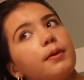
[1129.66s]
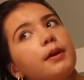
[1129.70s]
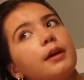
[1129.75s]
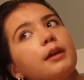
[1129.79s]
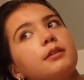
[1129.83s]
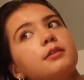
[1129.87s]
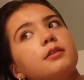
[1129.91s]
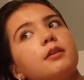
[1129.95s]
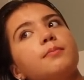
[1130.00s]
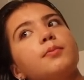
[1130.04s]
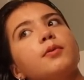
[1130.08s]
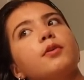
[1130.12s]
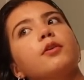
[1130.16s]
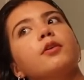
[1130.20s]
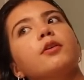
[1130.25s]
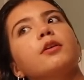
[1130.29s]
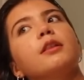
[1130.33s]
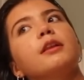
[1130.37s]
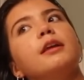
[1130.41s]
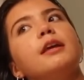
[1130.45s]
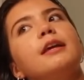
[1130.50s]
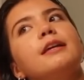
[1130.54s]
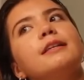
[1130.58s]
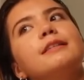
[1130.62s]
picked up
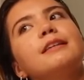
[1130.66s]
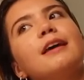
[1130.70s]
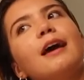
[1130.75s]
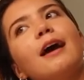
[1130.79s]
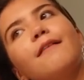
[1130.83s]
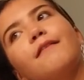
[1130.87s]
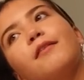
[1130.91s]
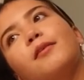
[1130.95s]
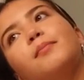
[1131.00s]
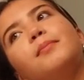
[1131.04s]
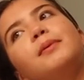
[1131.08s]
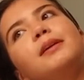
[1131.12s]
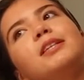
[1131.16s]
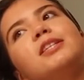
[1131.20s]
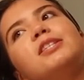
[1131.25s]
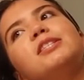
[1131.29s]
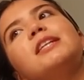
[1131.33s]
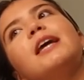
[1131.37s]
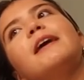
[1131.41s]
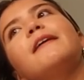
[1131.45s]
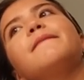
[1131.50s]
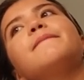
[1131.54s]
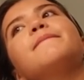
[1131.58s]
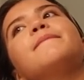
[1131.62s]
early to have a beach
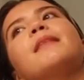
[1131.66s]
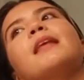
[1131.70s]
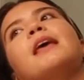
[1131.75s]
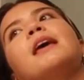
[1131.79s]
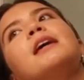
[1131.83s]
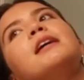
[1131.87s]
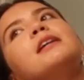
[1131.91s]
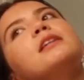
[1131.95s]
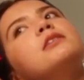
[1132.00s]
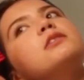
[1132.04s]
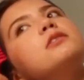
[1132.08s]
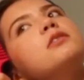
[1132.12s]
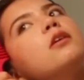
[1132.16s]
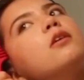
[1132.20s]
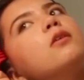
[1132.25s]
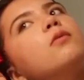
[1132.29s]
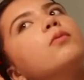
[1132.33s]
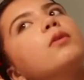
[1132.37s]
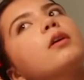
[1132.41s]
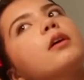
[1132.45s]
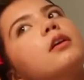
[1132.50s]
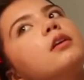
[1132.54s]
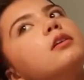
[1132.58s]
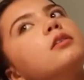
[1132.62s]
day. So
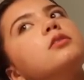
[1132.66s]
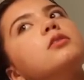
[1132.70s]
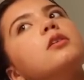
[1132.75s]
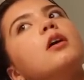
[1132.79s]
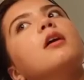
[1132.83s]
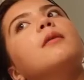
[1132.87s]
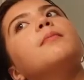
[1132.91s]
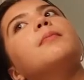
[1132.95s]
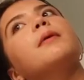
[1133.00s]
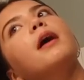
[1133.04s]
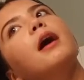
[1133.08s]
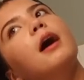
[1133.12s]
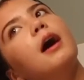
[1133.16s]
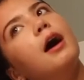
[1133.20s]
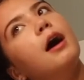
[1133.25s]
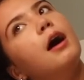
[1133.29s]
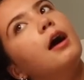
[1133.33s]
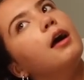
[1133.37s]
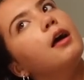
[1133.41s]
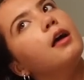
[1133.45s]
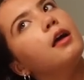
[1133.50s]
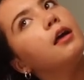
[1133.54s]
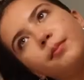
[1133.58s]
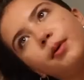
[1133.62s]
we're gonna stop
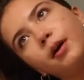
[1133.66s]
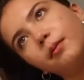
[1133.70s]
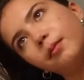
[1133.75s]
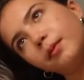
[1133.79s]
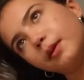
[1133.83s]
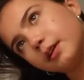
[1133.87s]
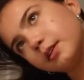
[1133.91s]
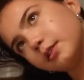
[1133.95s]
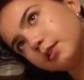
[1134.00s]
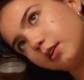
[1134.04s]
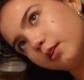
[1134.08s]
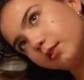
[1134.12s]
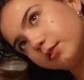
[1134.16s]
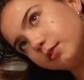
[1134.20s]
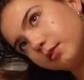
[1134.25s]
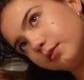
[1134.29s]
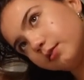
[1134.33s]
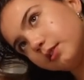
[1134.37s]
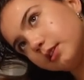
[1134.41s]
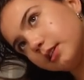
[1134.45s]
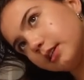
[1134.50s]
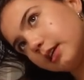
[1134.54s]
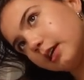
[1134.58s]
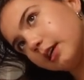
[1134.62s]
at Publix also
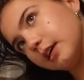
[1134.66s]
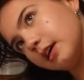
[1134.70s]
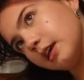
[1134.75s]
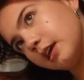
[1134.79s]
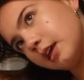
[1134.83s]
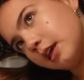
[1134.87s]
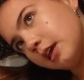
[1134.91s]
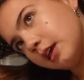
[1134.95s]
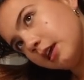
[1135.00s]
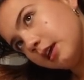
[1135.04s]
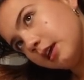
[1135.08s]
to get